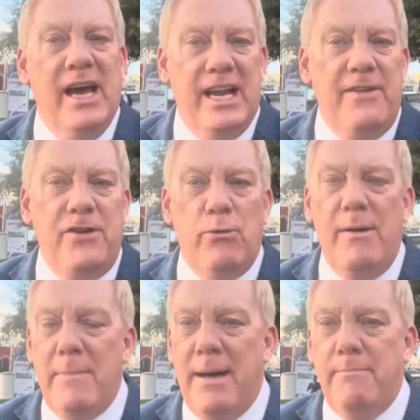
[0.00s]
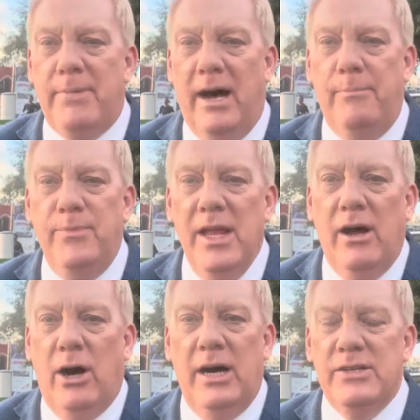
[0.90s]
And if you remember,
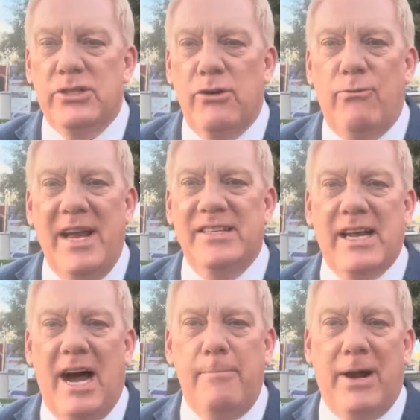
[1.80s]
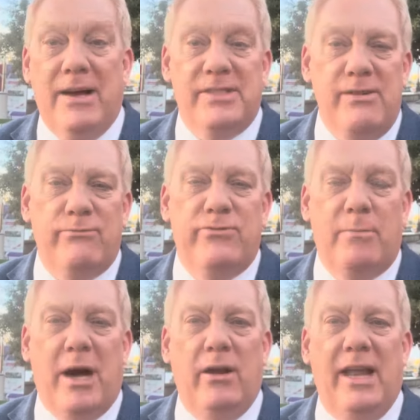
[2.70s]
sort of raised eyebrows, even
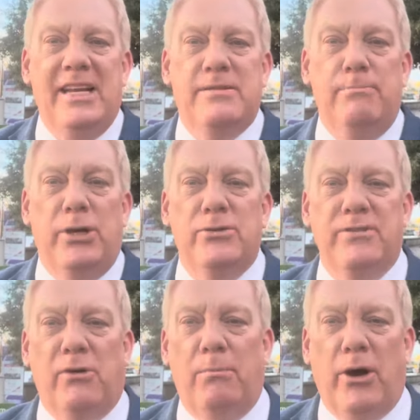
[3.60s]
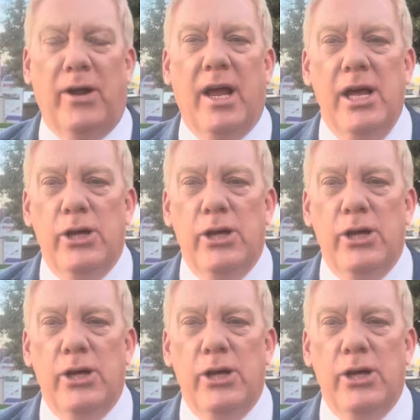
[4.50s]
from our late and beautiful monarch,